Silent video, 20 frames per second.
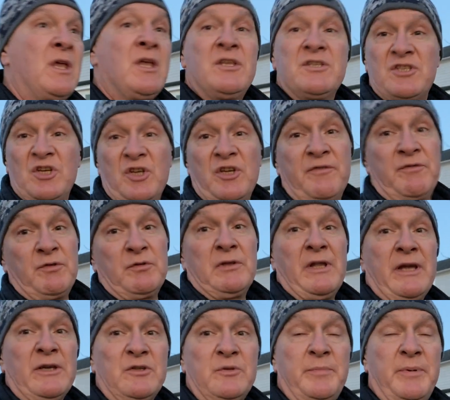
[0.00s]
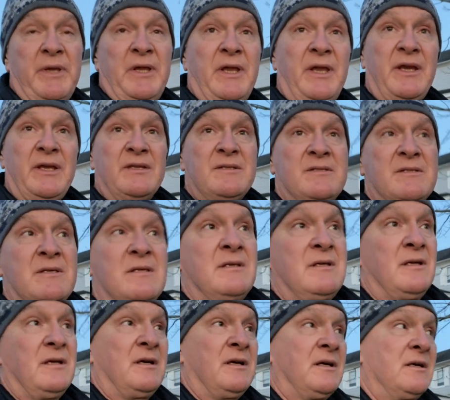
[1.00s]
So if you'd like to paint
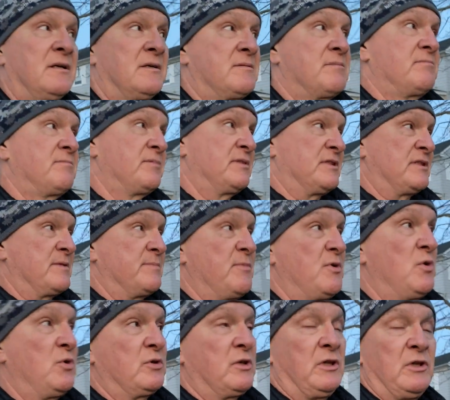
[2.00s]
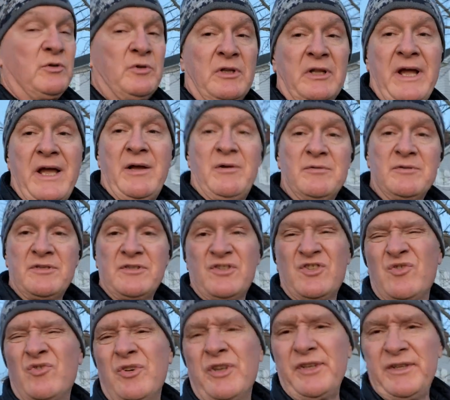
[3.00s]
uh, small colonial houses,
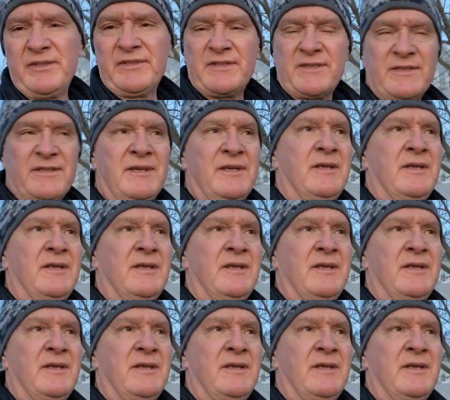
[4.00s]
streets,